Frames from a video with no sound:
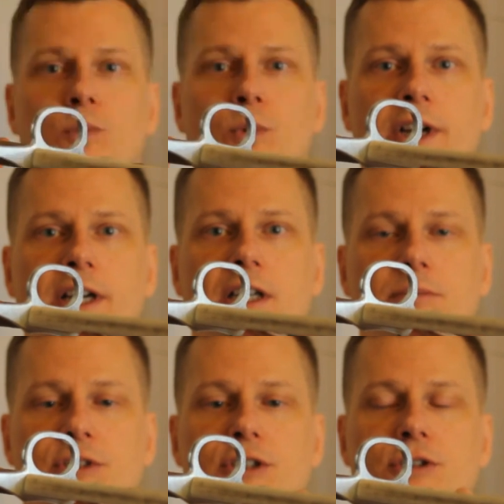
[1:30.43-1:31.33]
When it
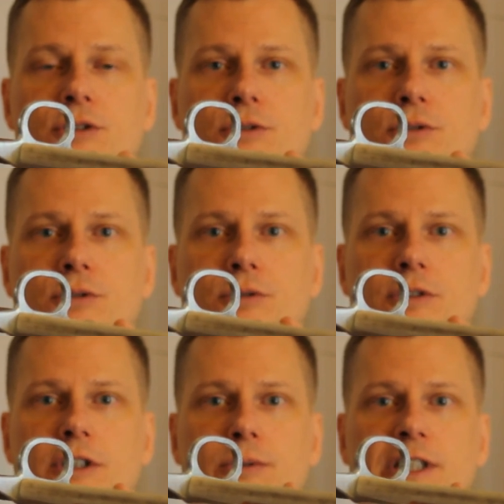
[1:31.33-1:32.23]
comes to
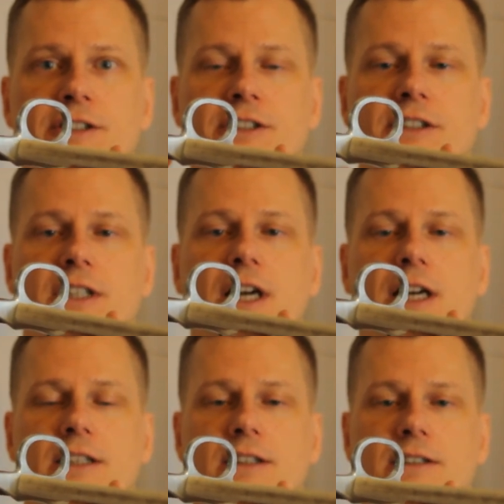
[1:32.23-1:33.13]
the quillons
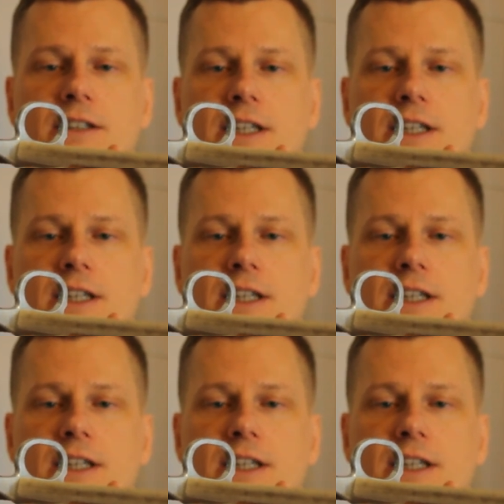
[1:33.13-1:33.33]
and